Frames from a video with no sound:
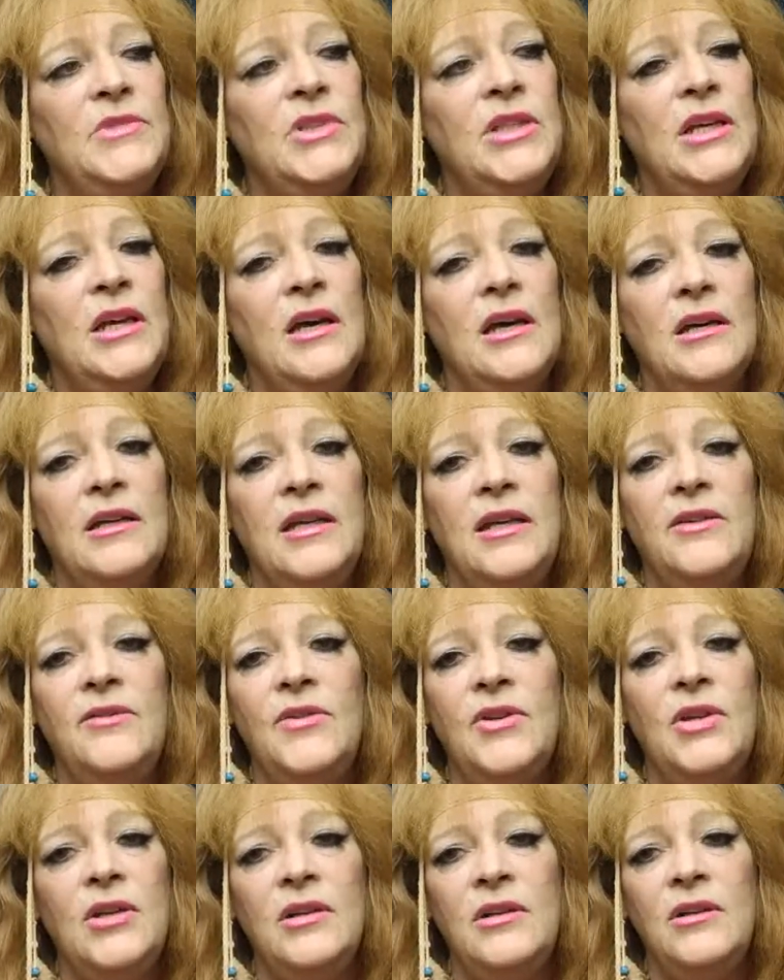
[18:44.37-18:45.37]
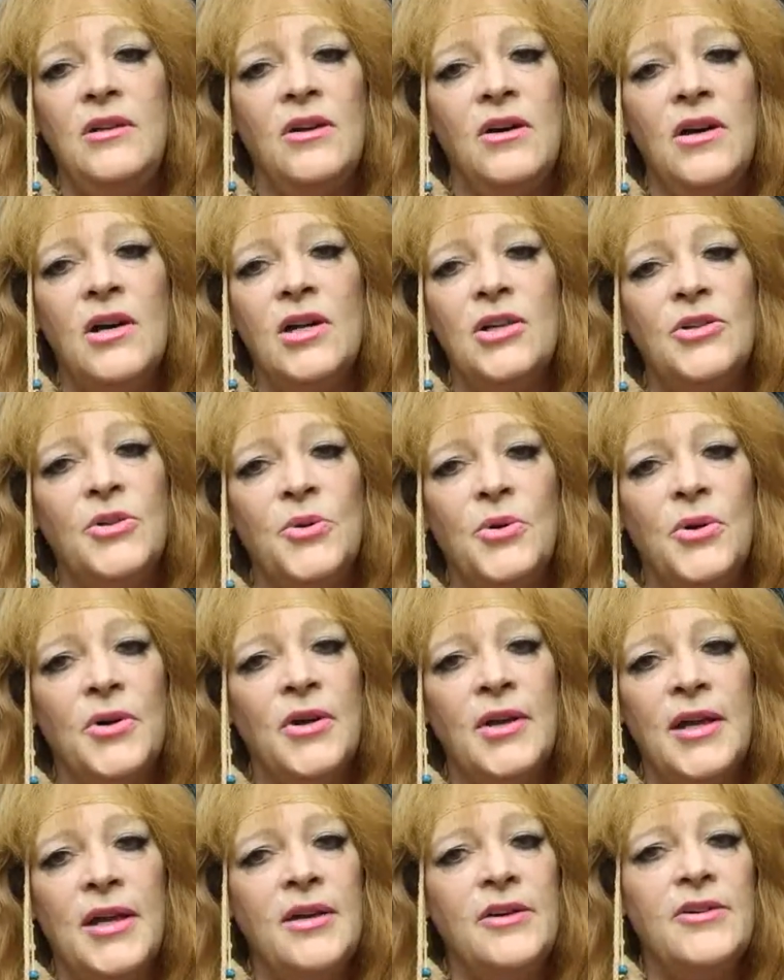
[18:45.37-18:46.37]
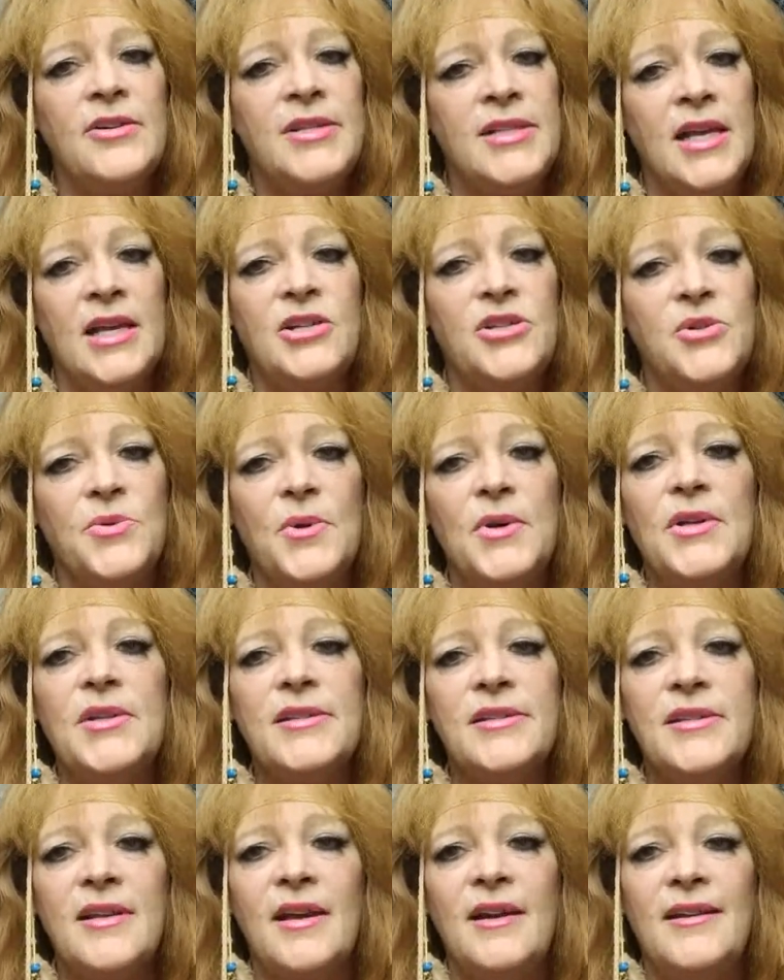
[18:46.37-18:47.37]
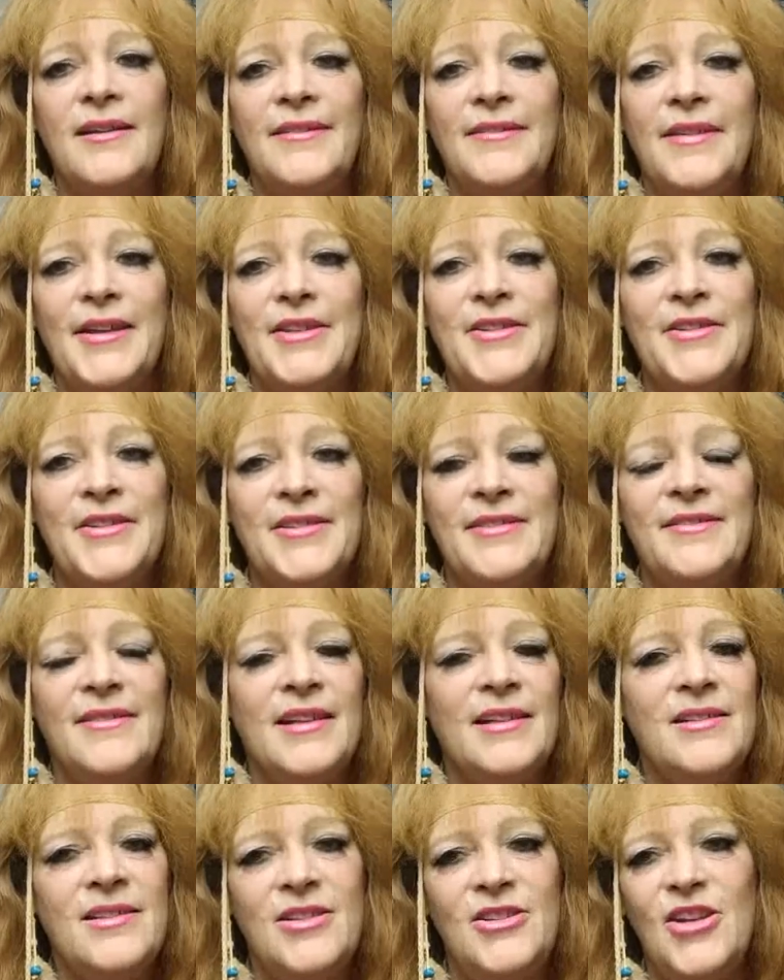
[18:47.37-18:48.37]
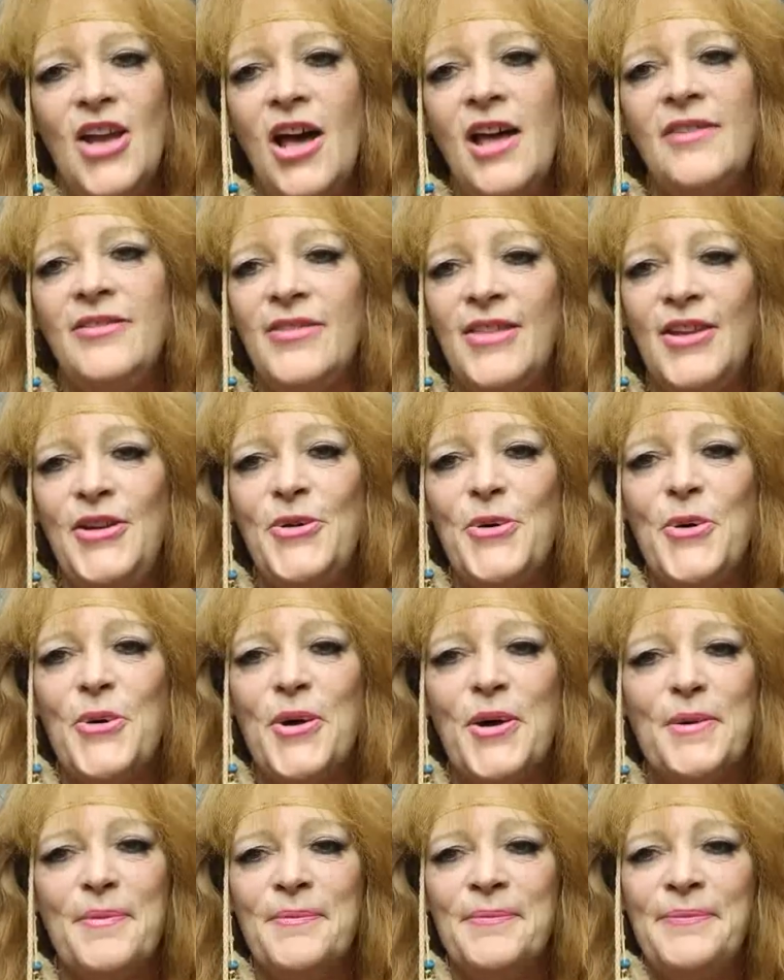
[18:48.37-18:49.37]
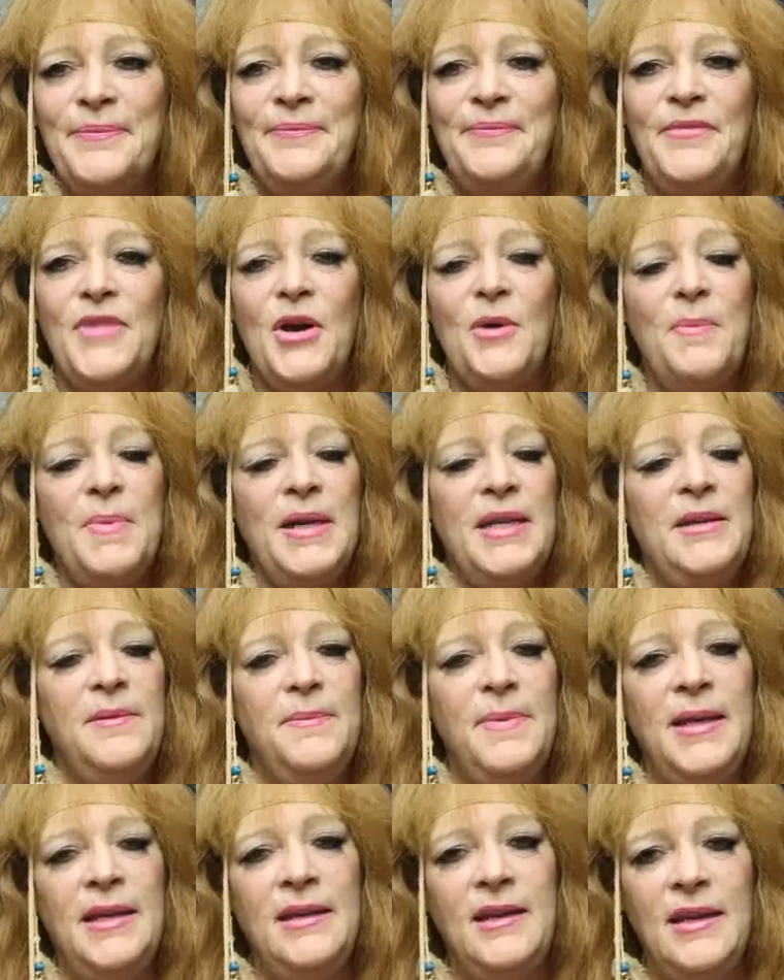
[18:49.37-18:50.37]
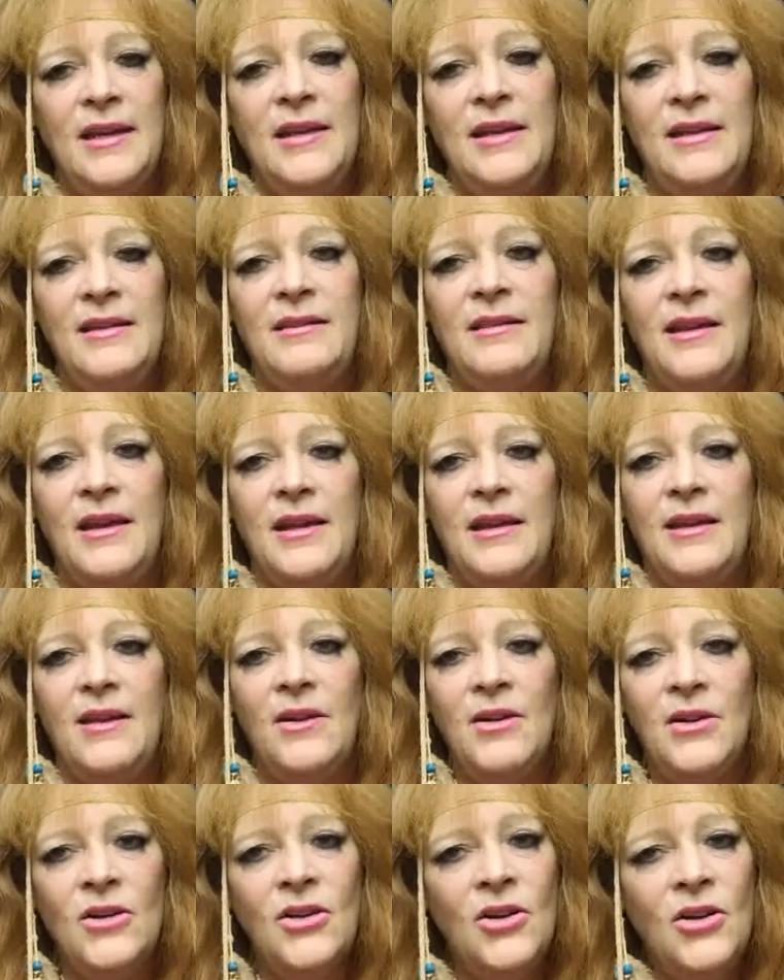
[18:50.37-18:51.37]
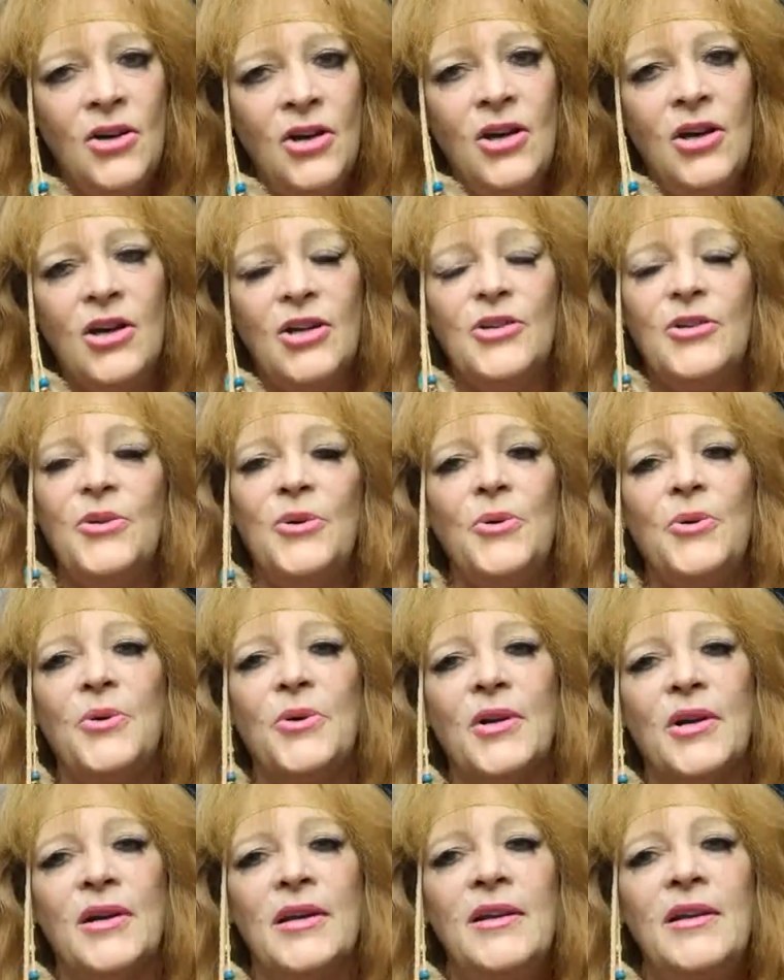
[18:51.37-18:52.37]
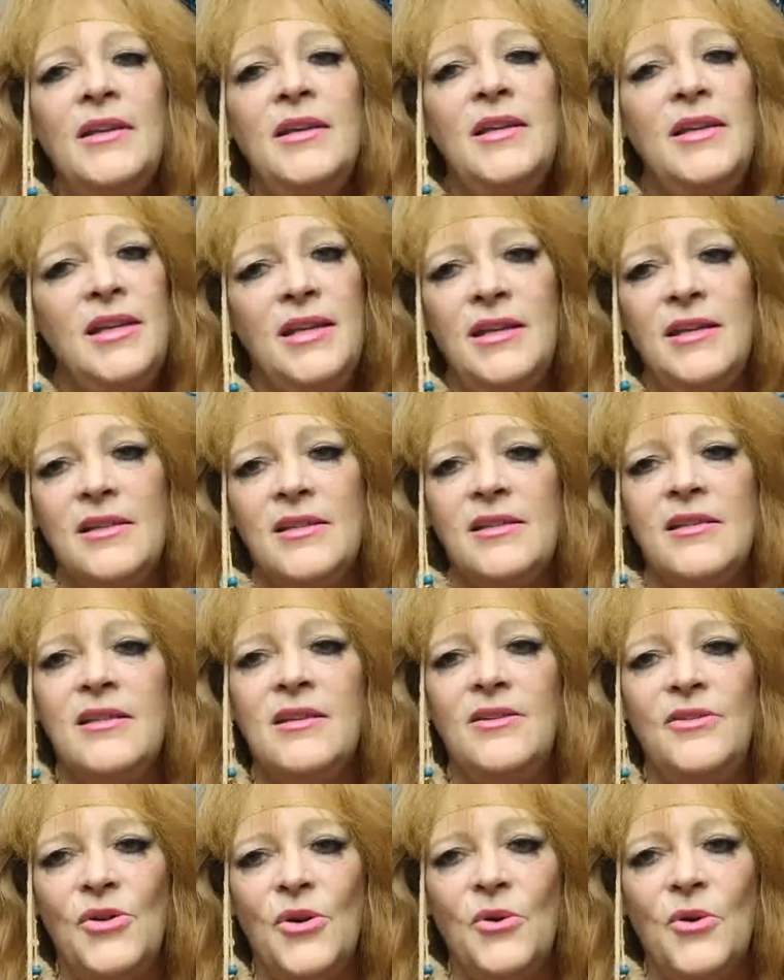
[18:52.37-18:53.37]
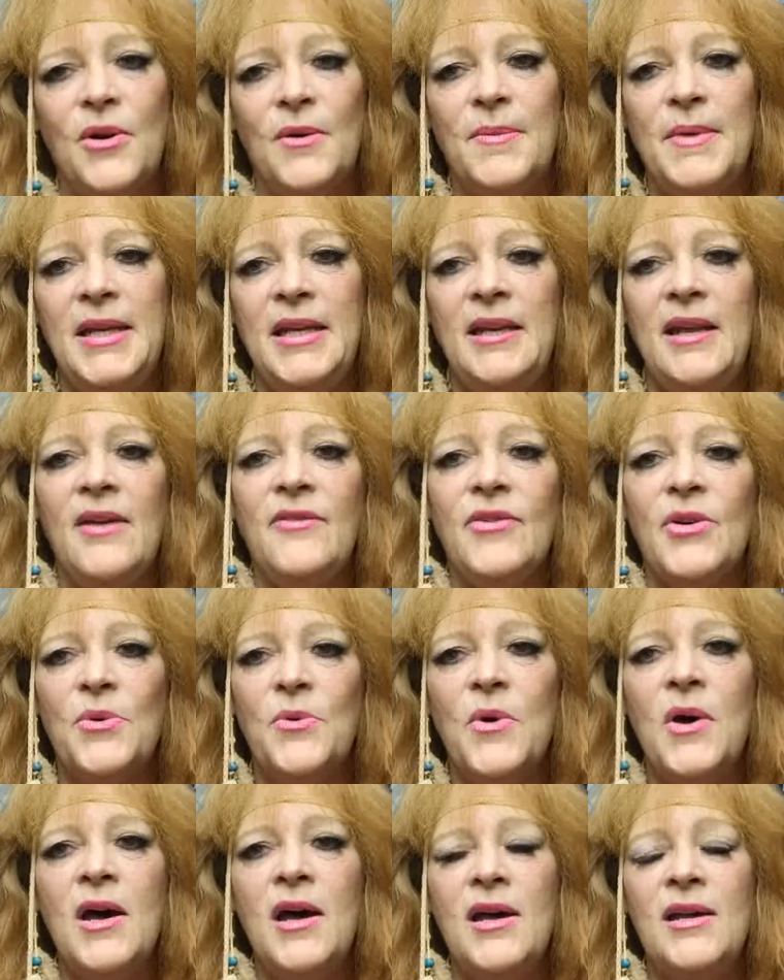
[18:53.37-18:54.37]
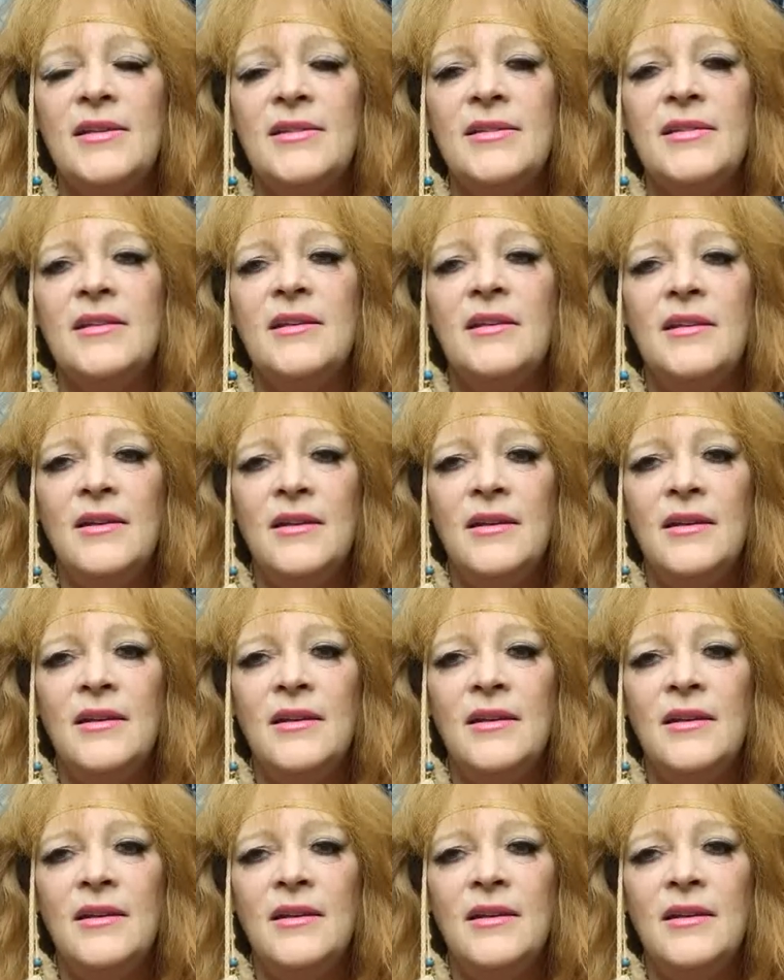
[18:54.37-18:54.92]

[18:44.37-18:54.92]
yeah even hardcore heterosexuals uh, that's that's not the norm nobody being anything hardcore is the norm it never was